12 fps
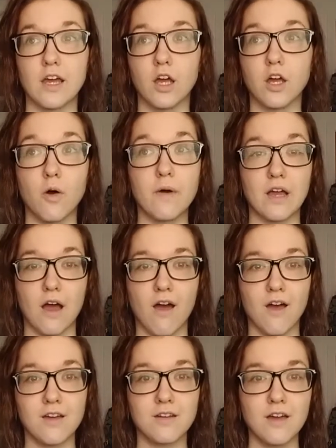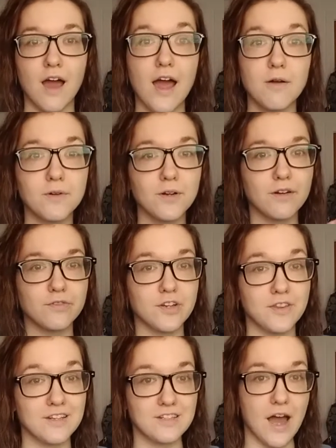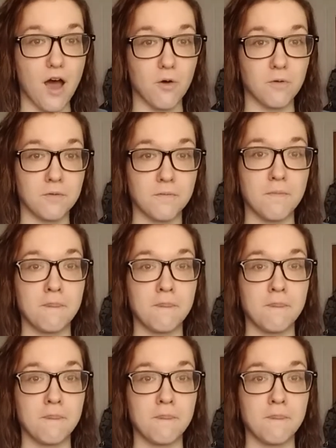going on, I wrote everything down.